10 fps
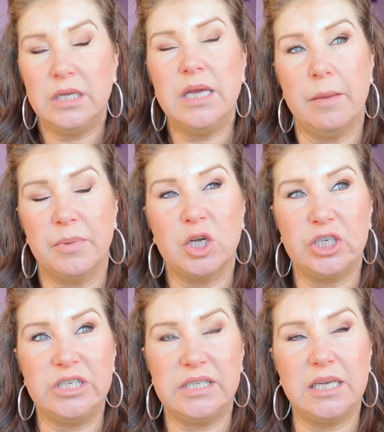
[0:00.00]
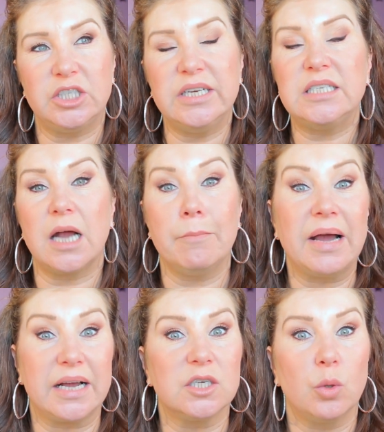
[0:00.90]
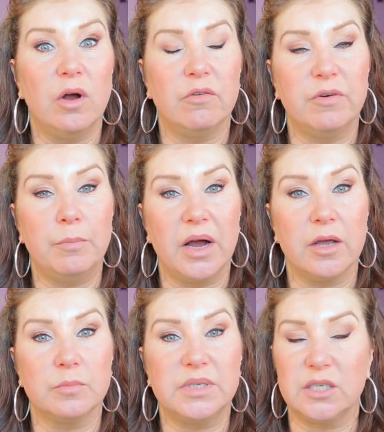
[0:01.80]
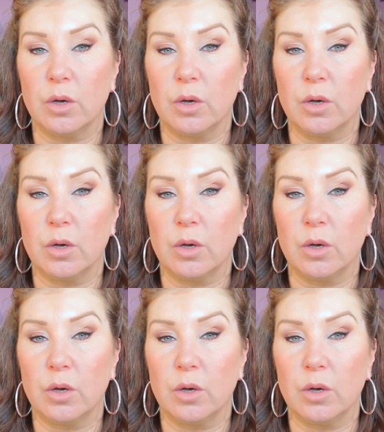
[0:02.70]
Yeah, because she said you need to come back at twelve for biopsy.